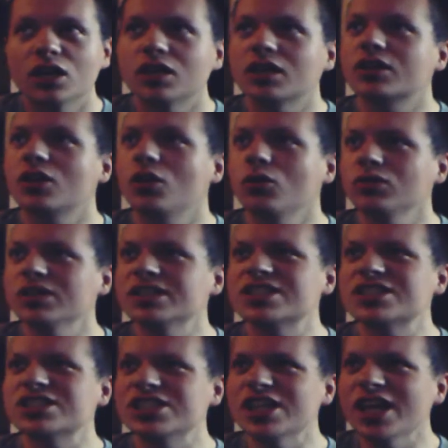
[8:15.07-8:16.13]
Like, holy
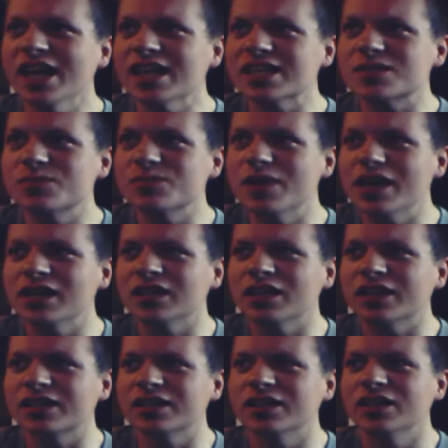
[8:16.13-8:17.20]
shit, man.
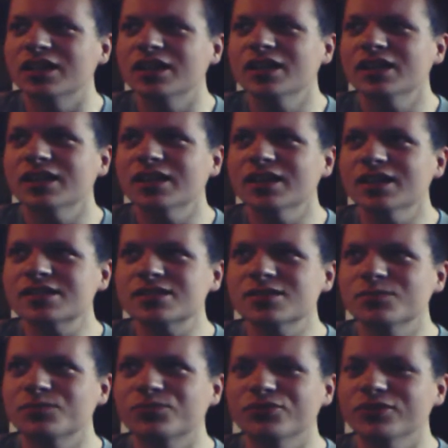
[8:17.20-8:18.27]
Like, that's
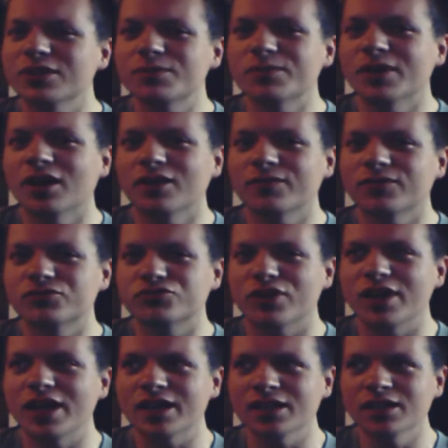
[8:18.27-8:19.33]
some pretty powerful
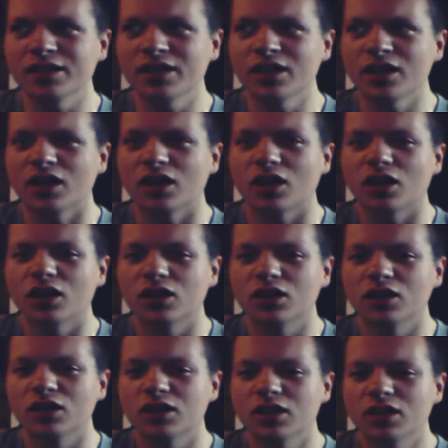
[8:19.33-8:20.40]
dragon there.
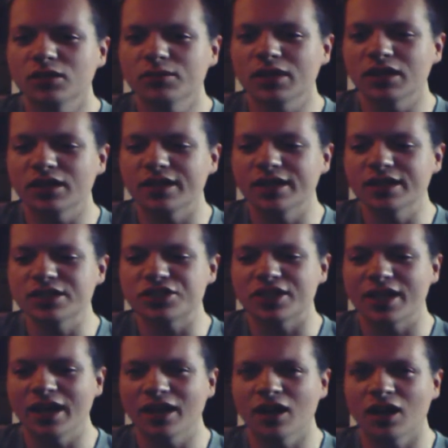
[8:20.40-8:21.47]
He'll hit you
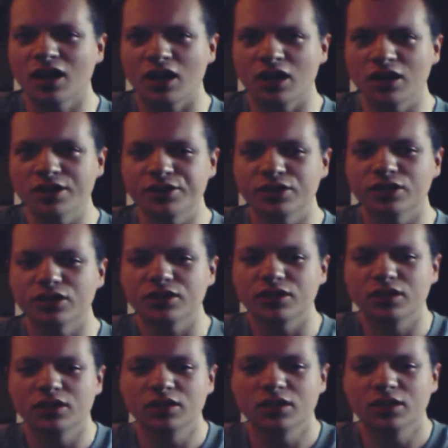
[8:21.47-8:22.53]
that hard.
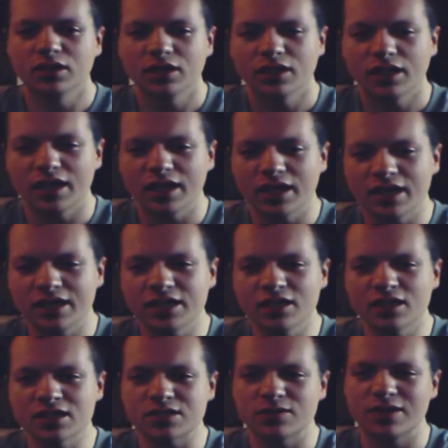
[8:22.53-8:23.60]
And he
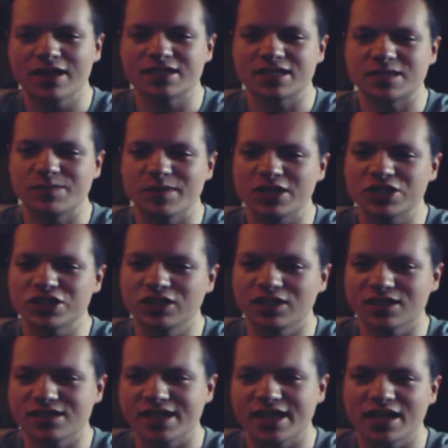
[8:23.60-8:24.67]
also has a special
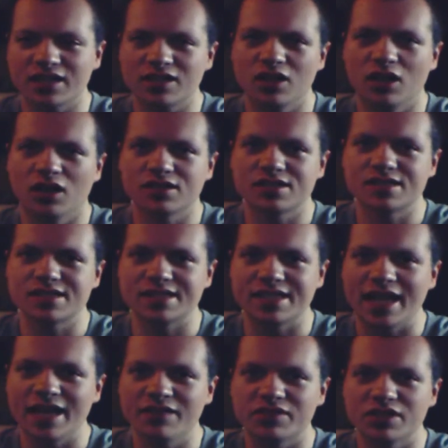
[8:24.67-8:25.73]
attack called
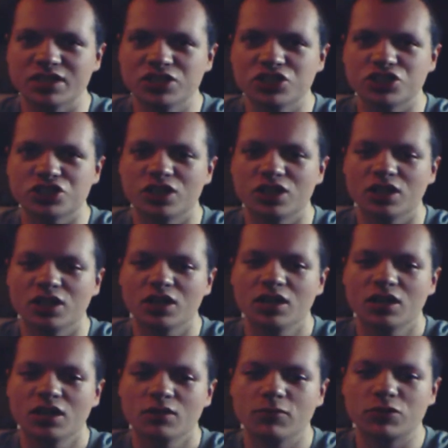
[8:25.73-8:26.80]
Savage,
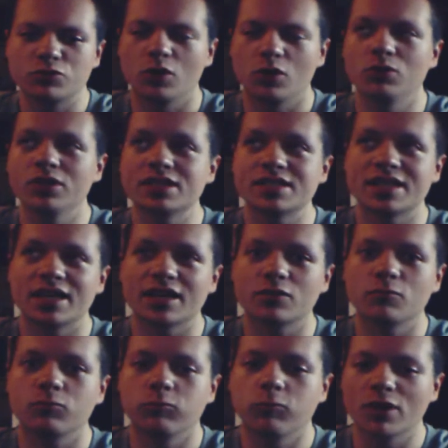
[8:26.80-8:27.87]
which will only attack
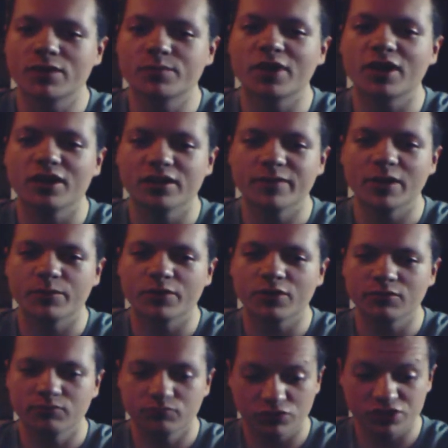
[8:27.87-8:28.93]
one party
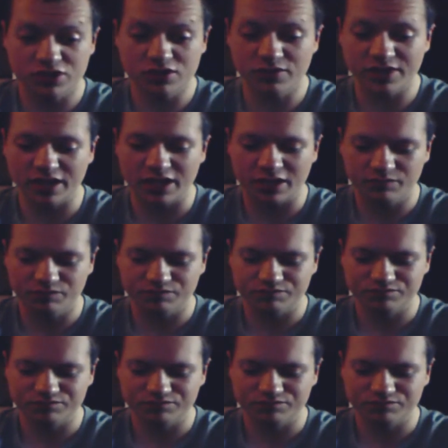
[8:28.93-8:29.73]
member, which is okay.